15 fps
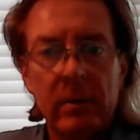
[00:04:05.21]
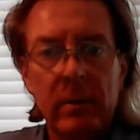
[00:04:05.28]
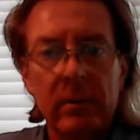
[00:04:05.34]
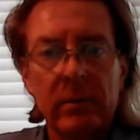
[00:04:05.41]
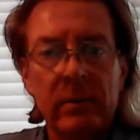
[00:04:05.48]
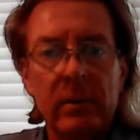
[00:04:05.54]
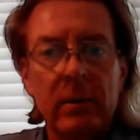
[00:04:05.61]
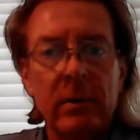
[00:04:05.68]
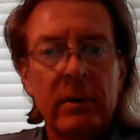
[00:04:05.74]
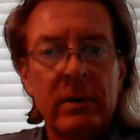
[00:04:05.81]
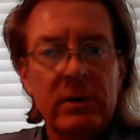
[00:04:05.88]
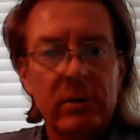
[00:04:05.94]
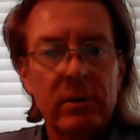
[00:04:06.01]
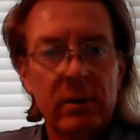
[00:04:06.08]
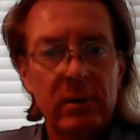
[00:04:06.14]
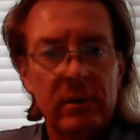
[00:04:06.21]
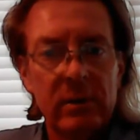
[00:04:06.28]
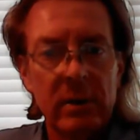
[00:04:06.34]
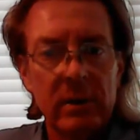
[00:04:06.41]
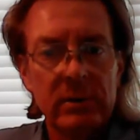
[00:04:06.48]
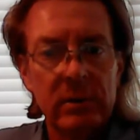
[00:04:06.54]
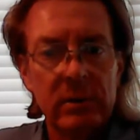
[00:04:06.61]
There's an initial
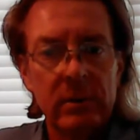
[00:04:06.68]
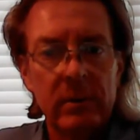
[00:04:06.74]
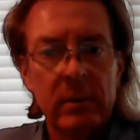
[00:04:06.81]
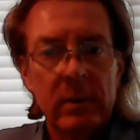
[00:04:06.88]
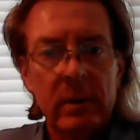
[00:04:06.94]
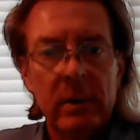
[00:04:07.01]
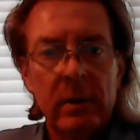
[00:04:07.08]
discussion